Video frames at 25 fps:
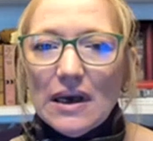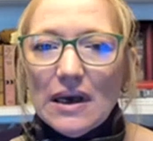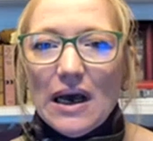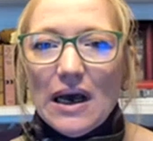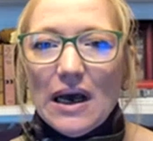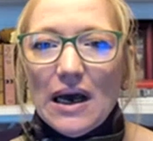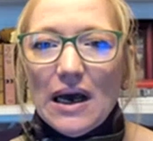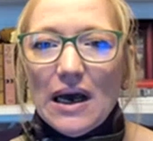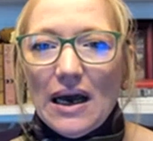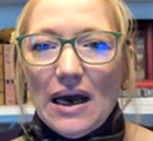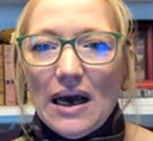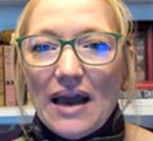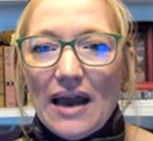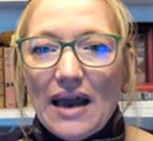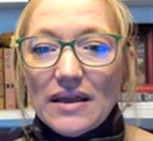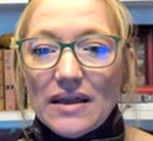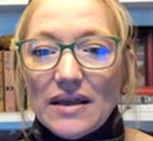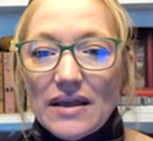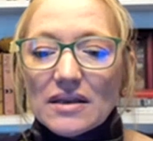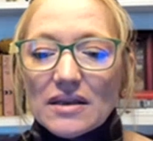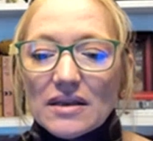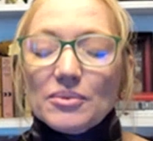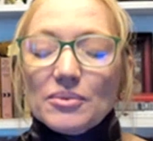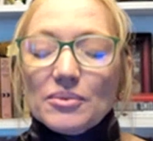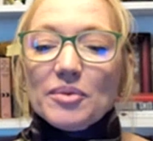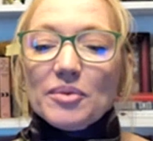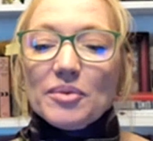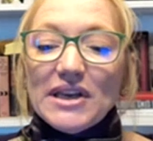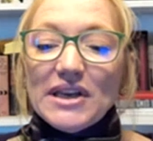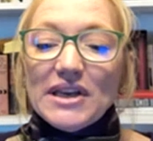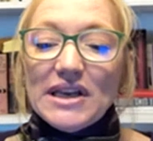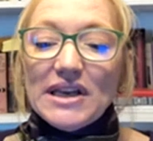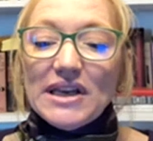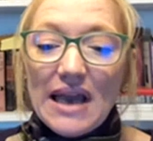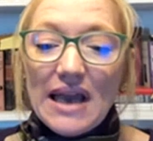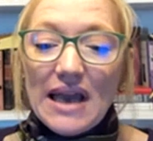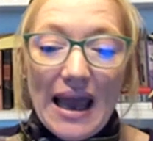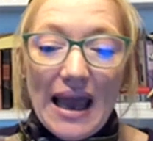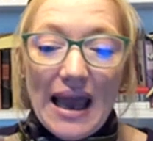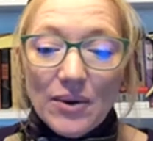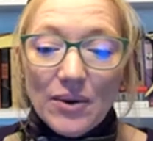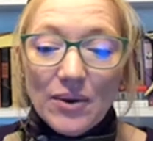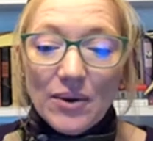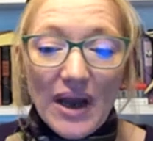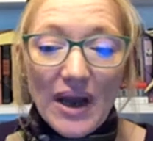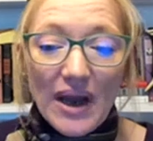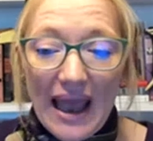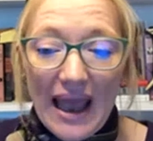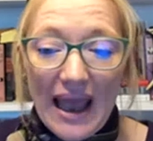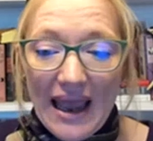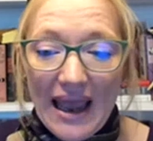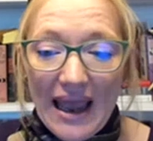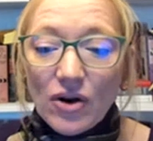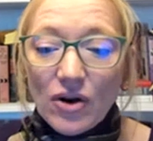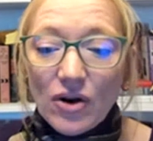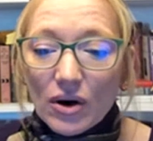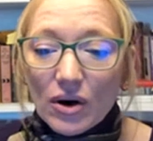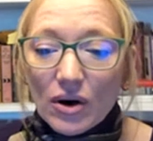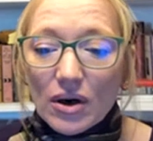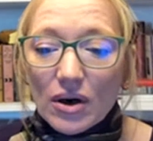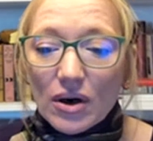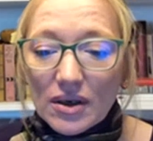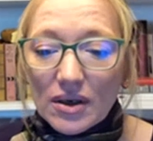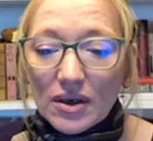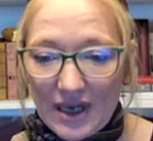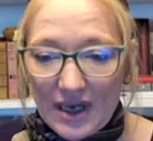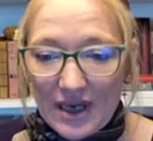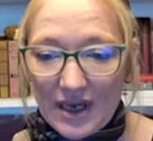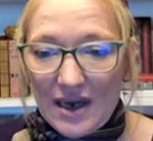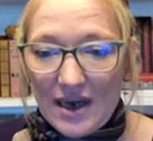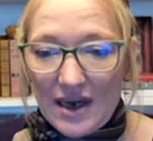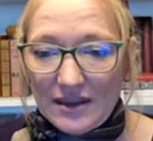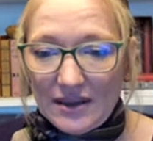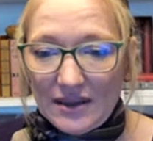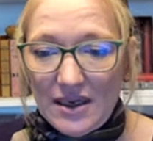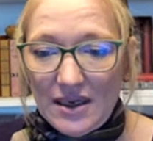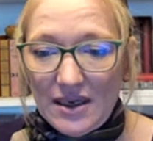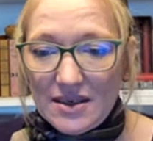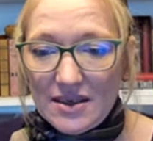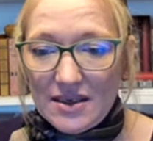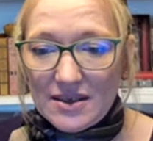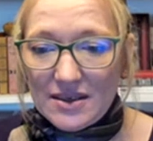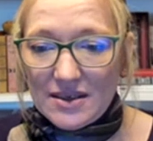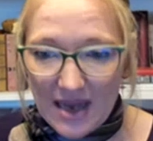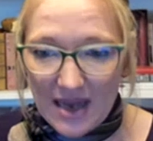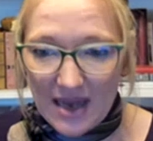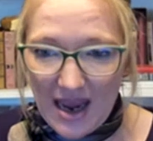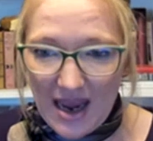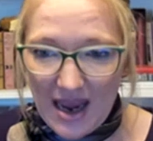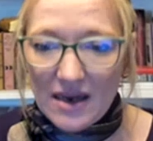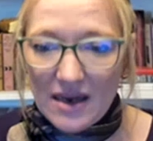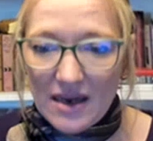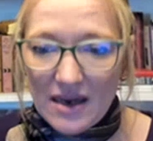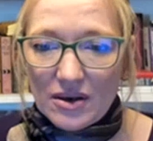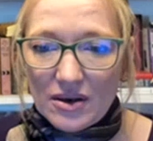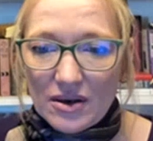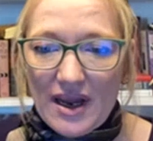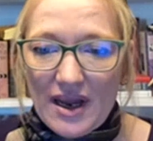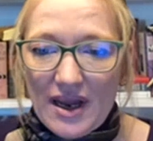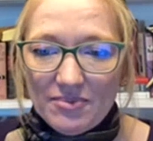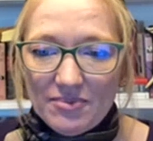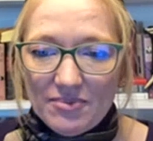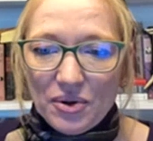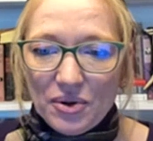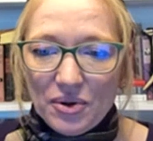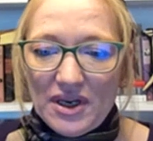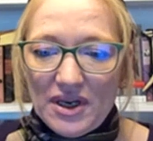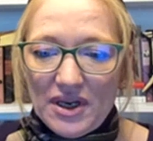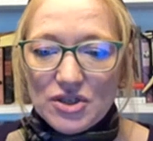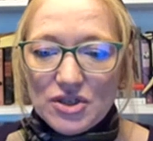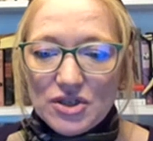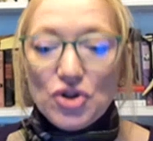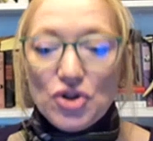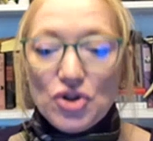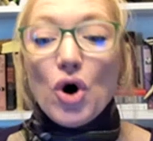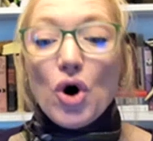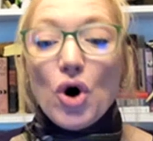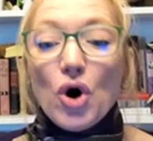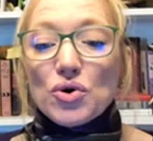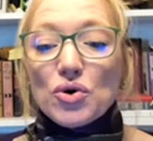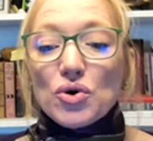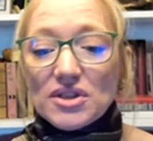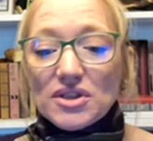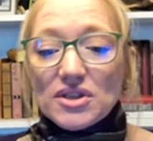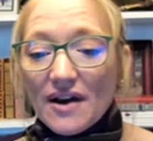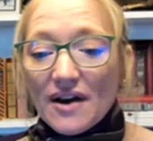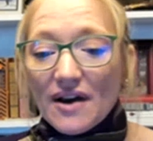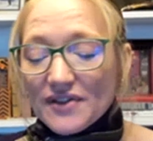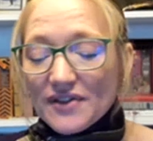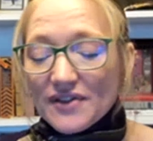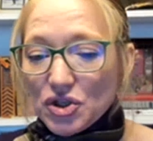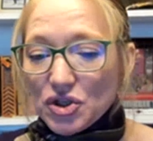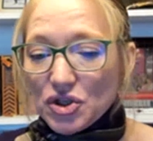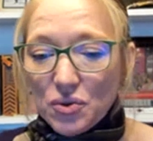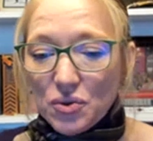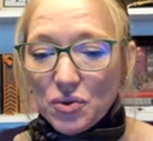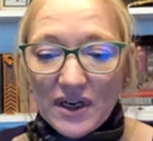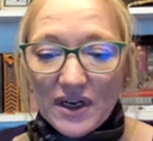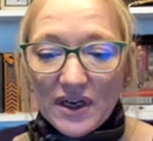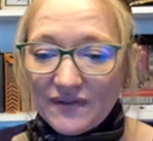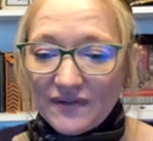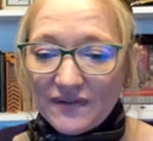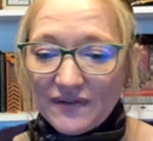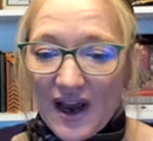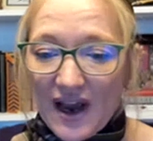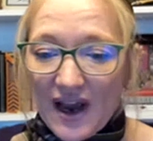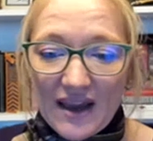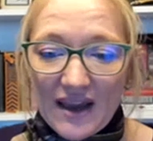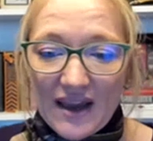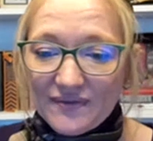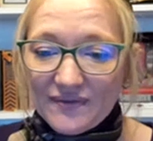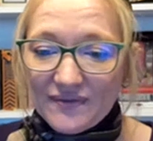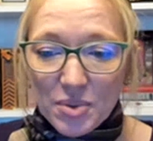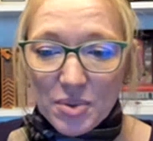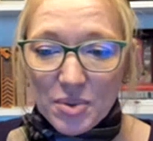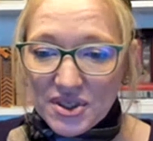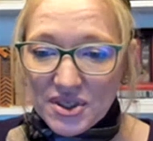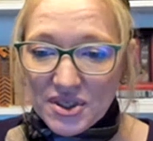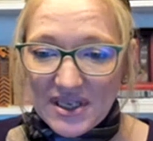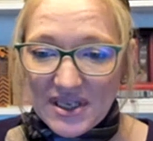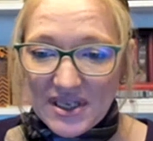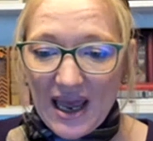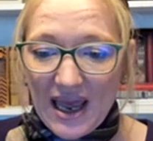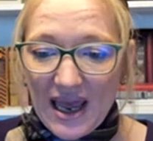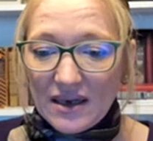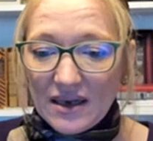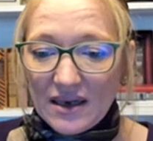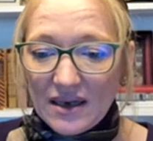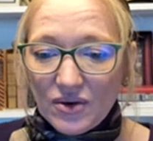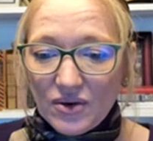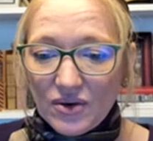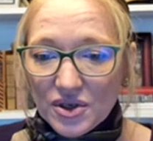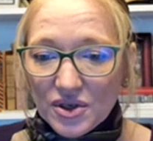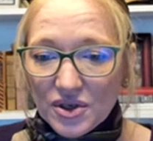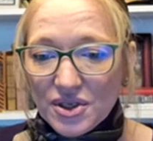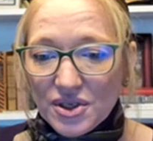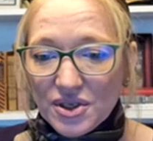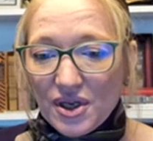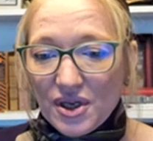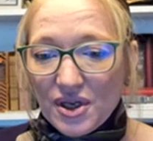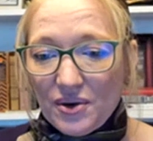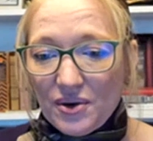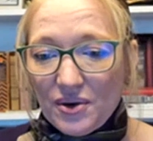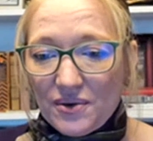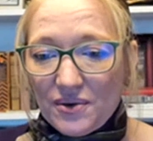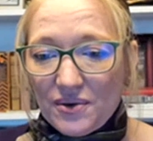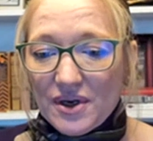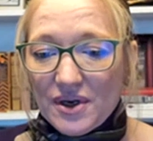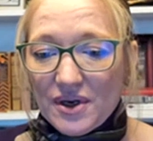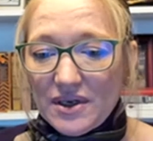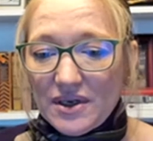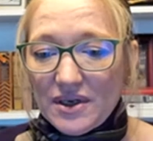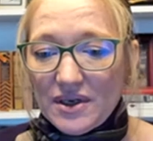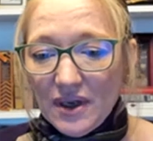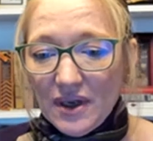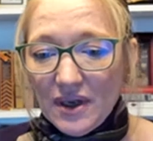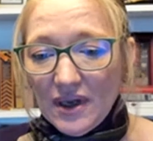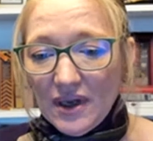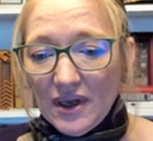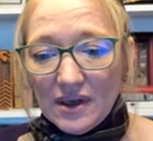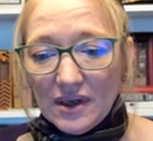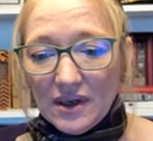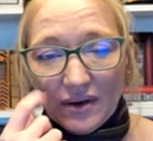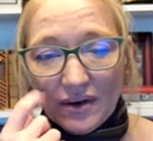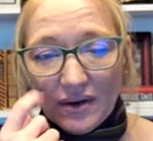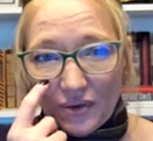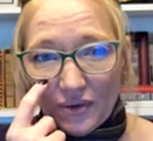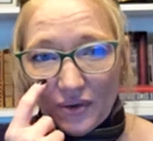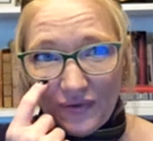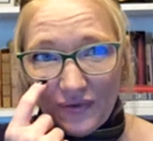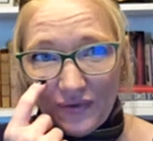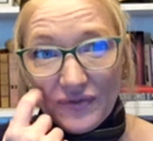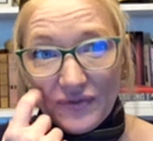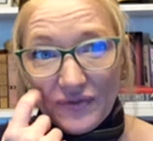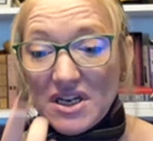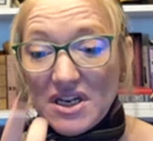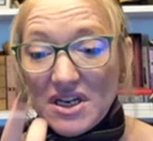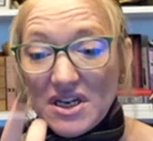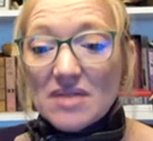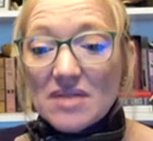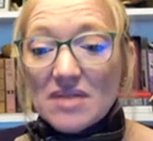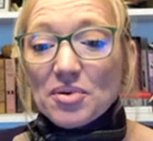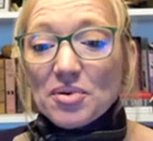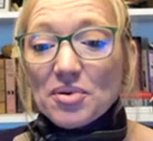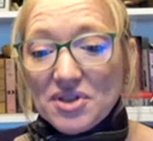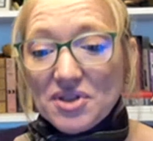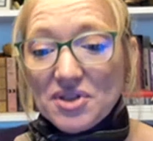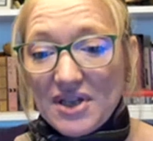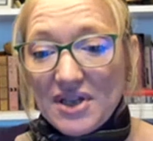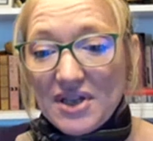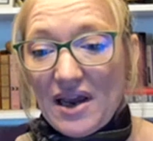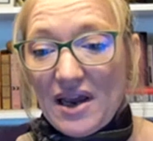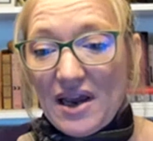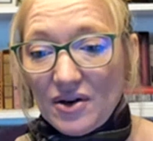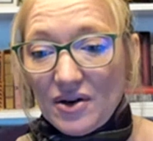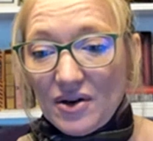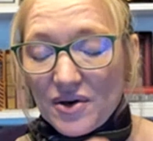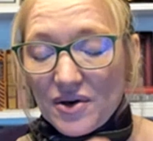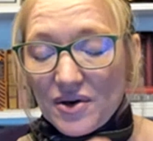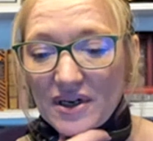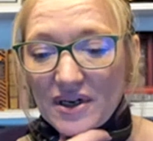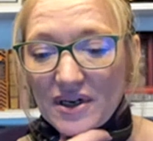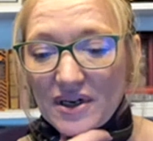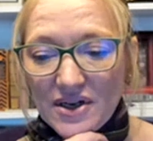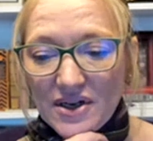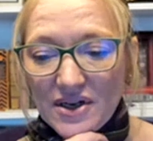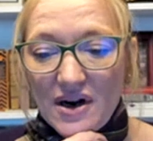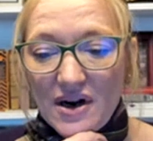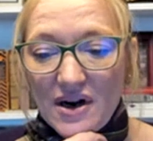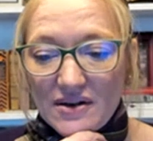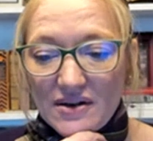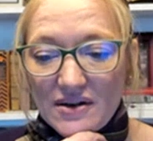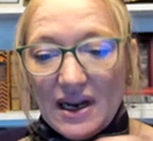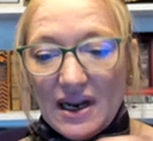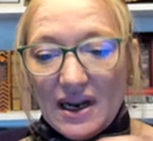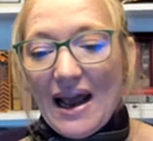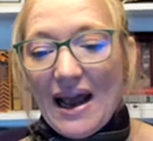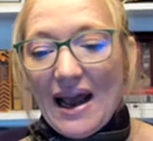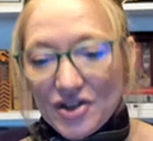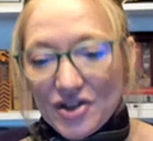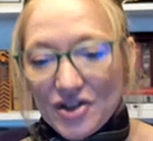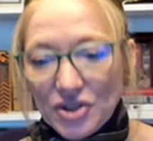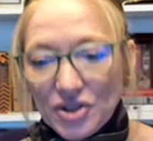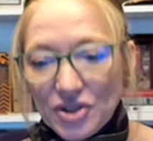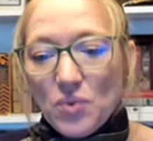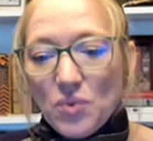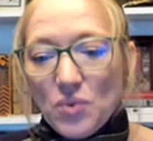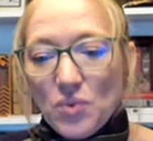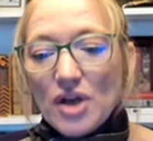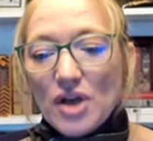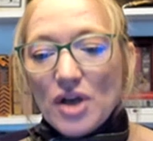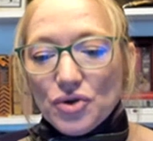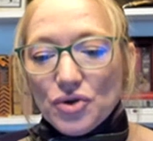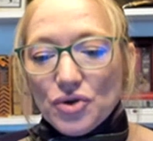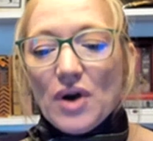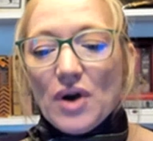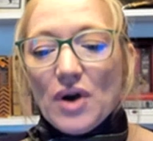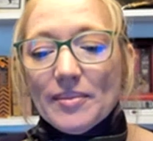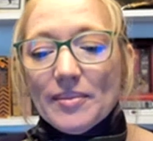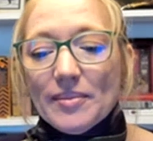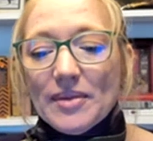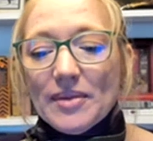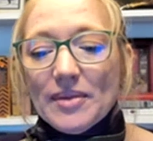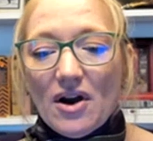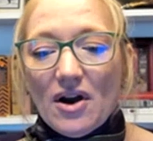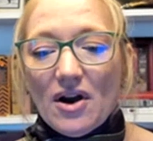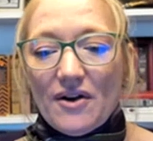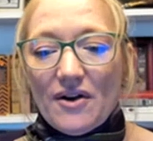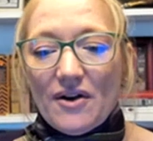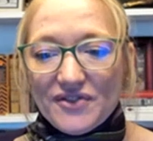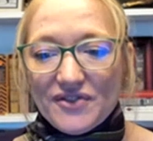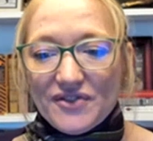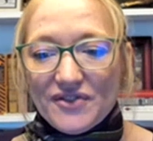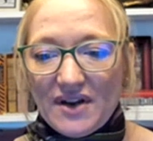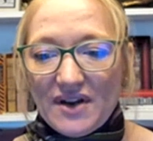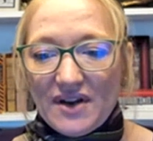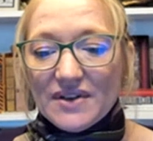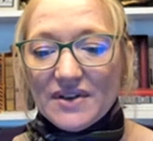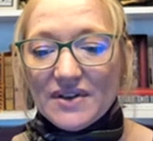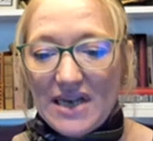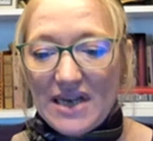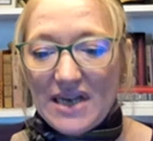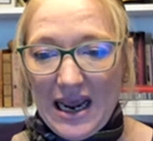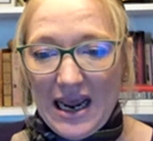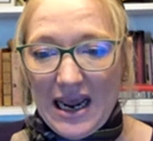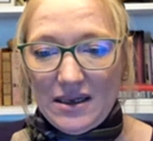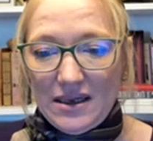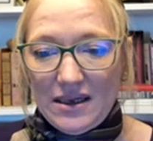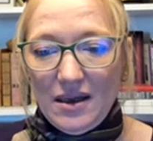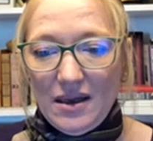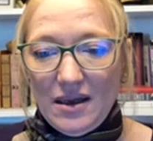I think there will be anchor colleagues, anchor employees, those of the 25% or so, or 15%, according to Gartner, that actually want to come in the office every day.